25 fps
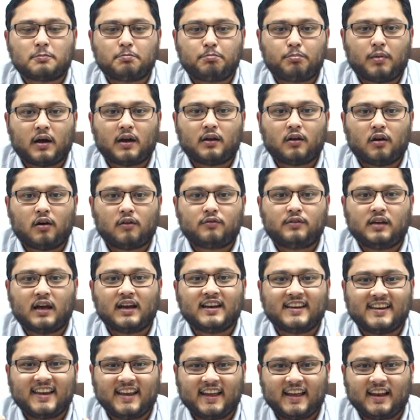part of their
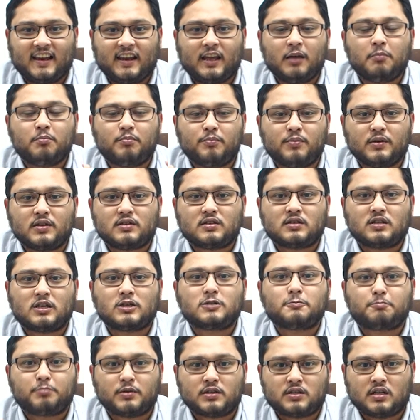daily business
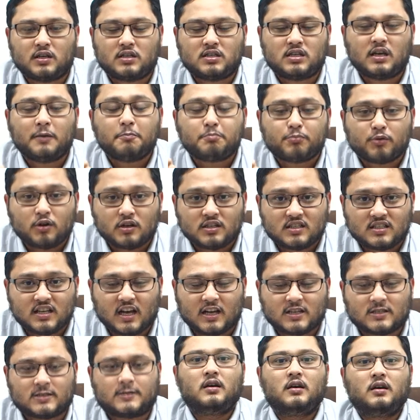purchasing
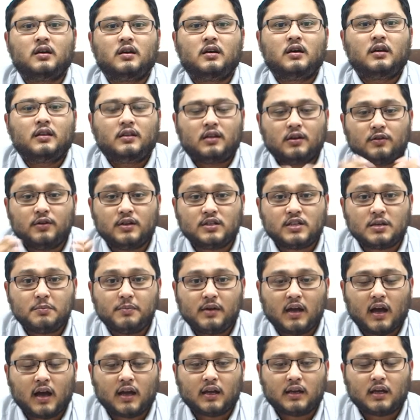process. The reason
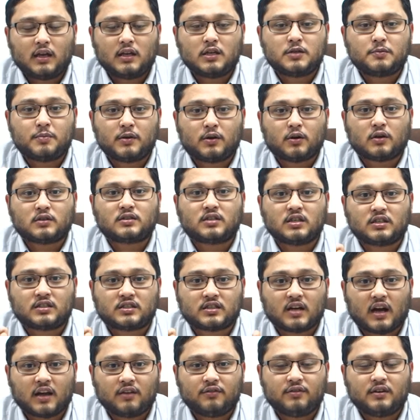behind it is because the
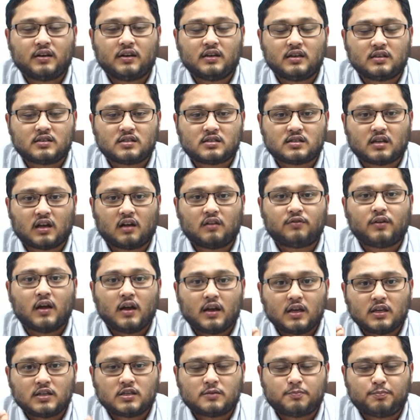driver itself
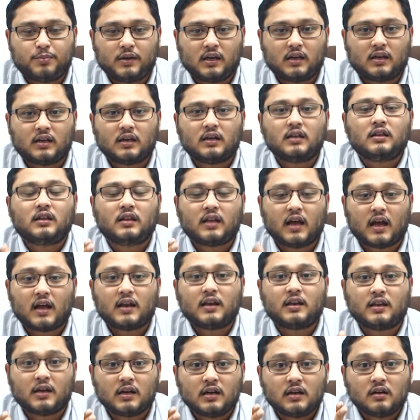is bigger
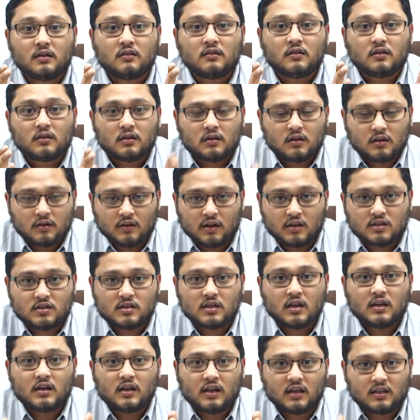than the risk
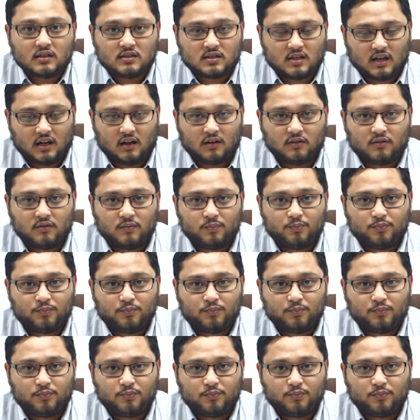itself.